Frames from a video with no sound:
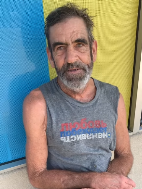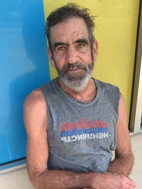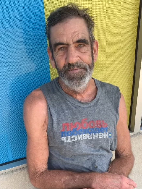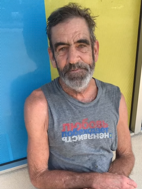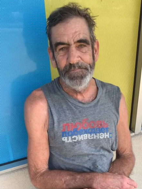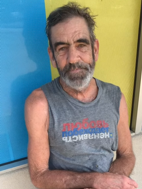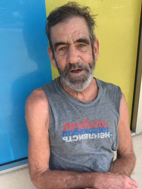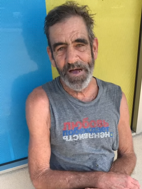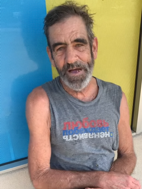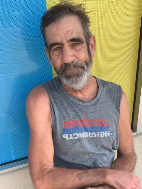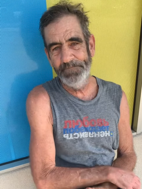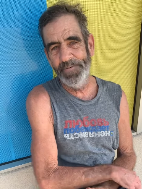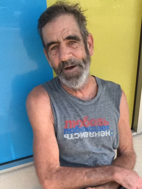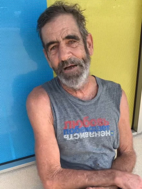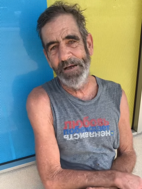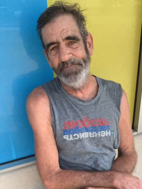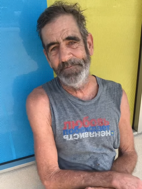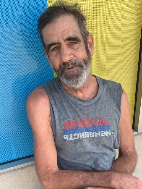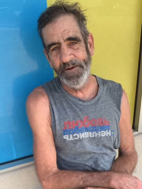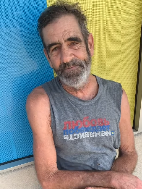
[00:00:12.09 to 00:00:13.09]
The Pied
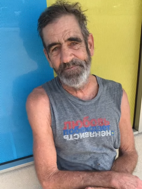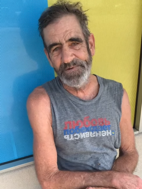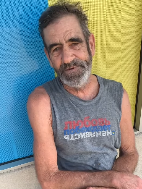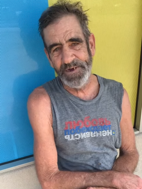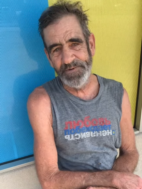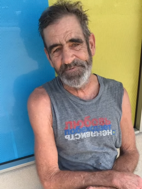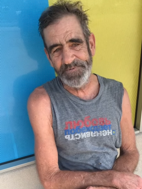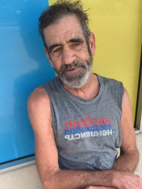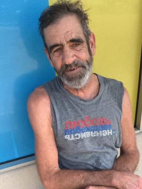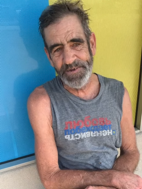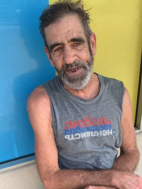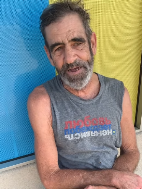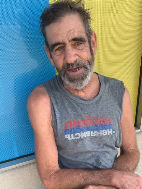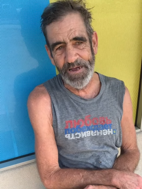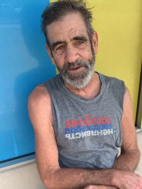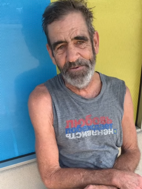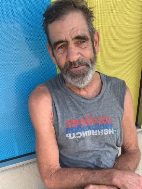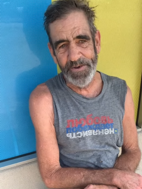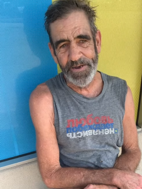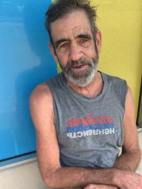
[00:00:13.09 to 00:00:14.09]
Piper off Jefferson
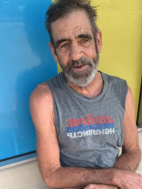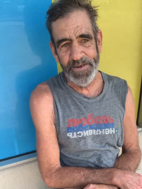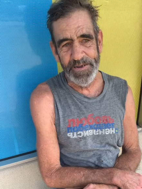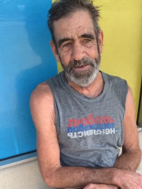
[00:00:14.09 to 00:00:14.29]
Highway.